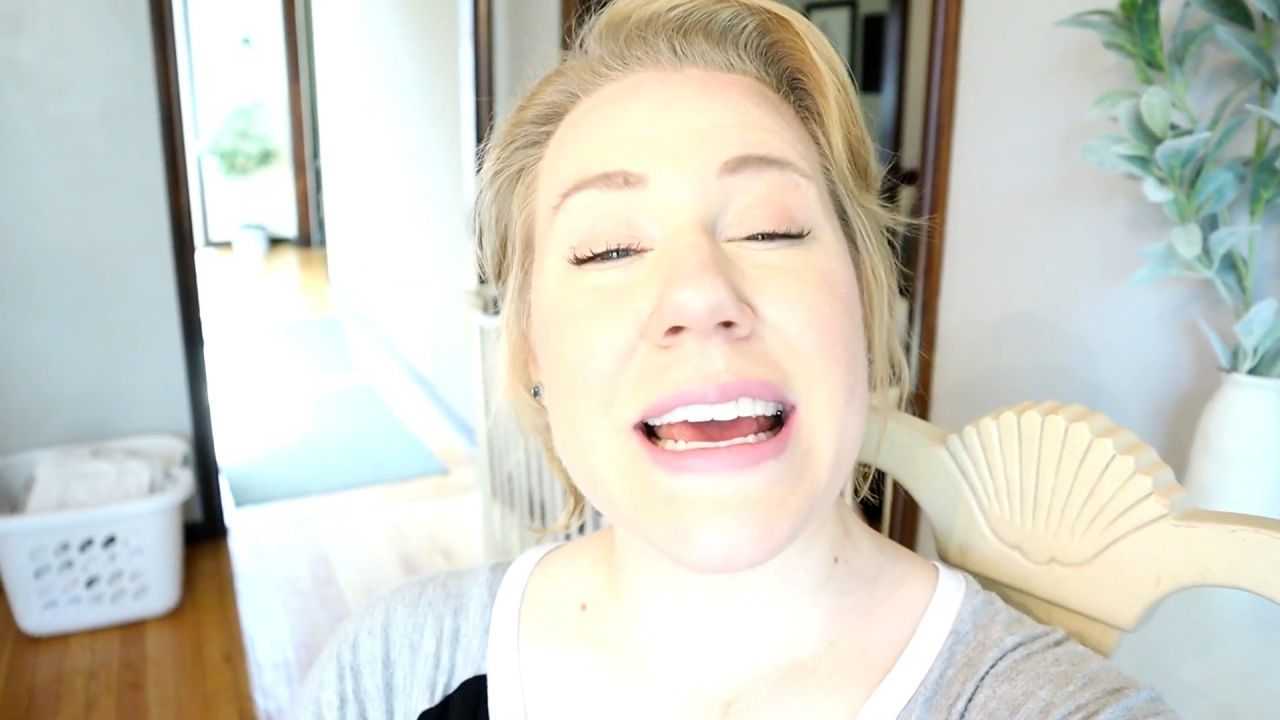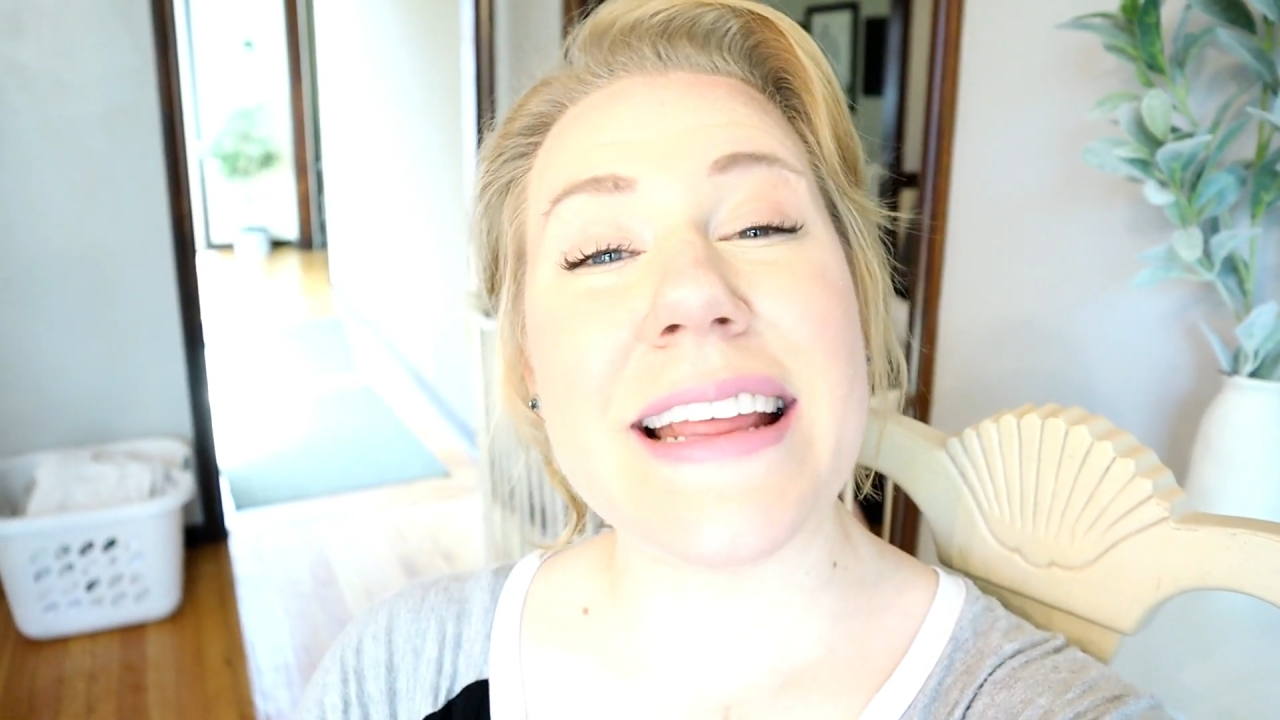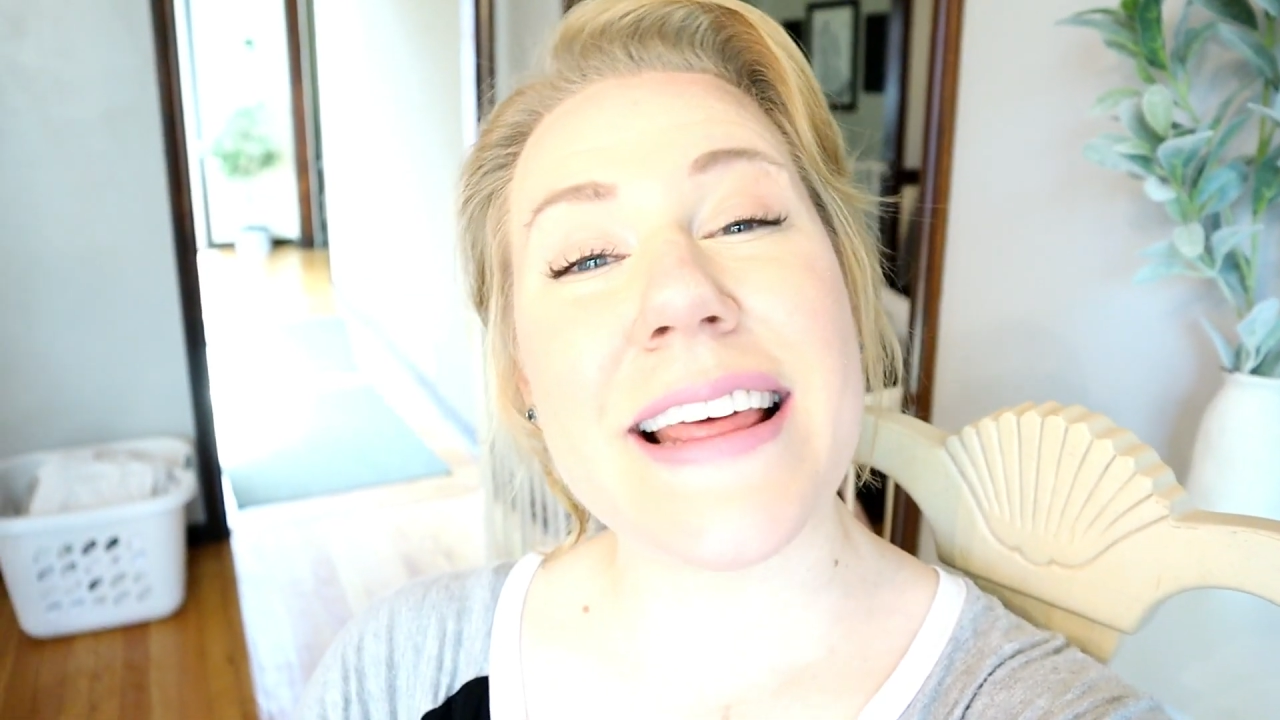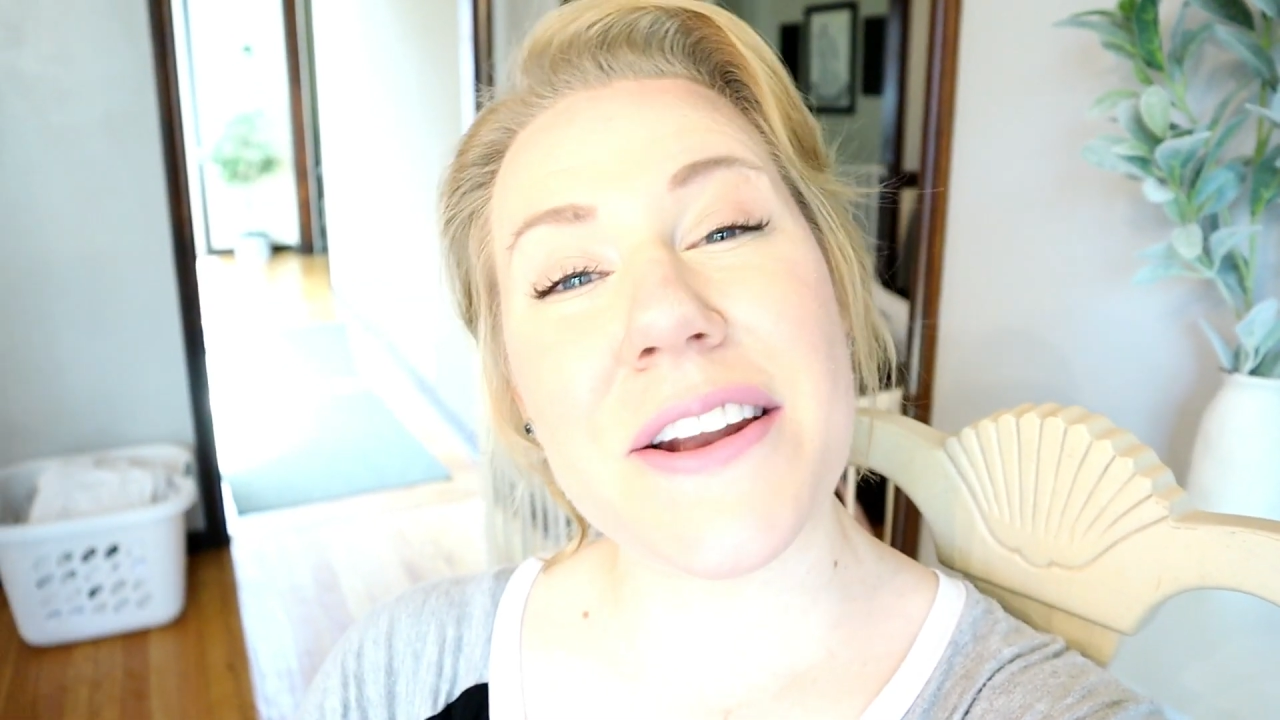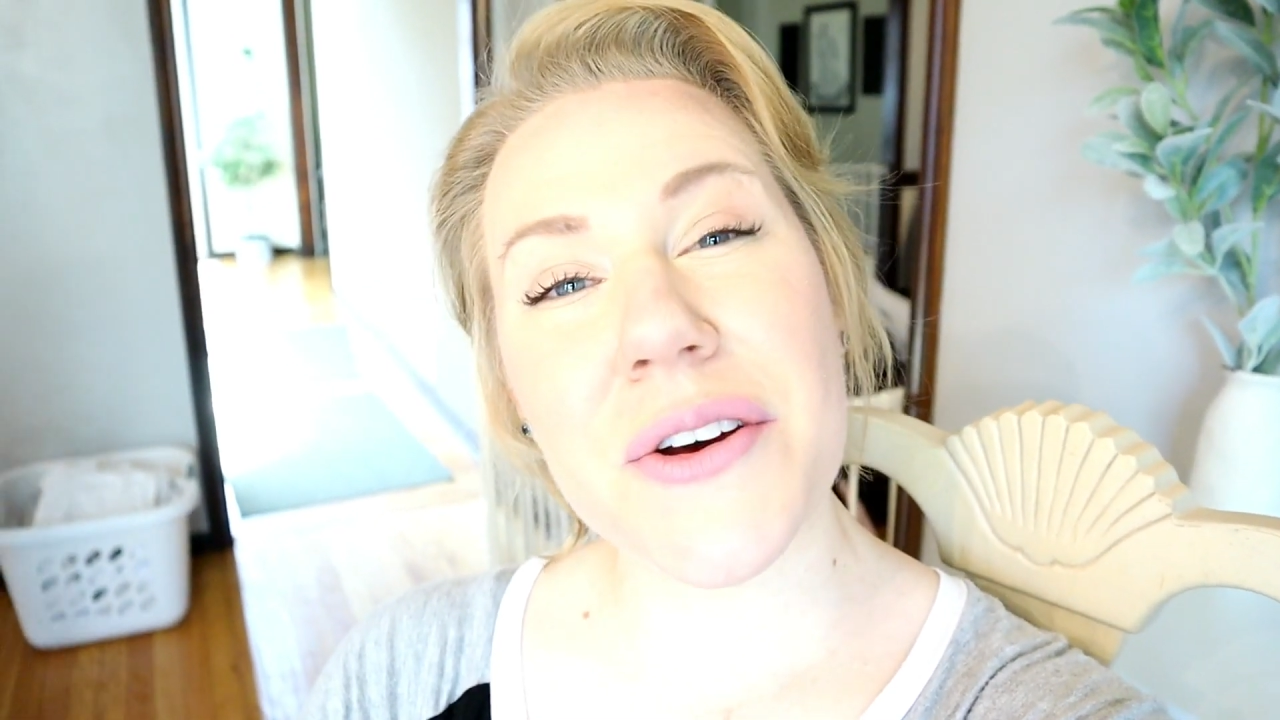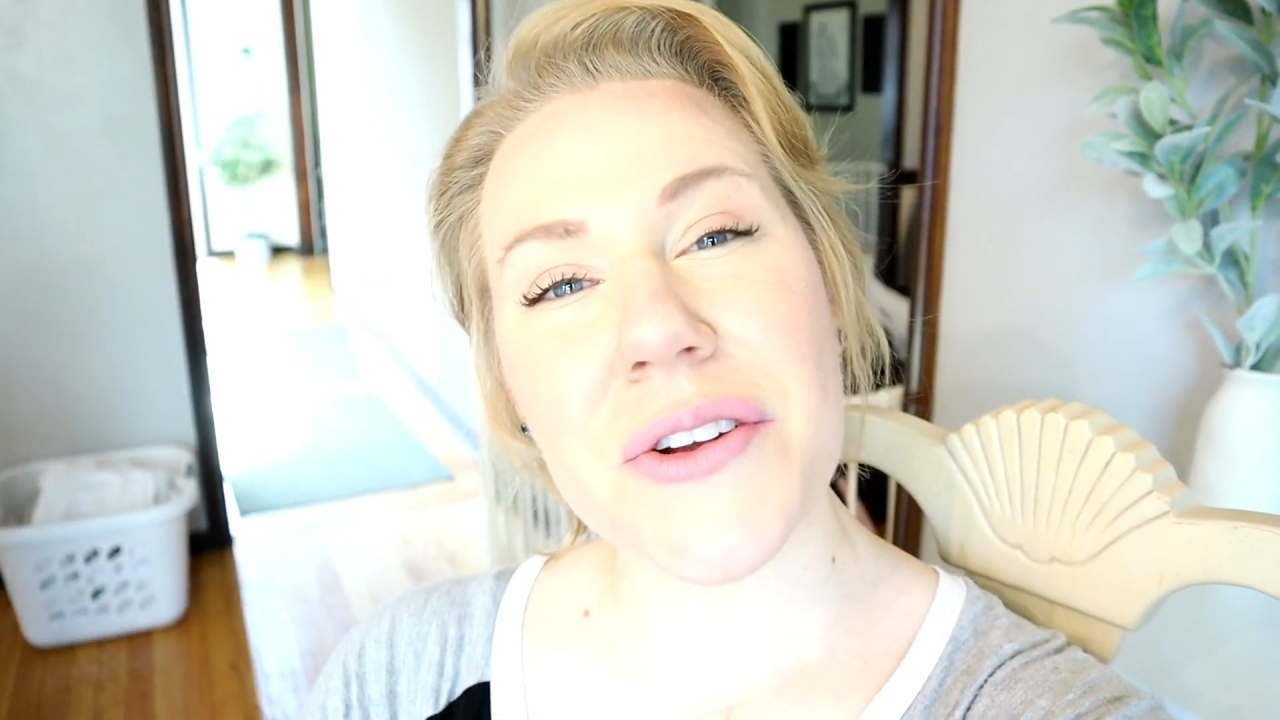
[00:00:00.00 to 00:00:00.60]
hit that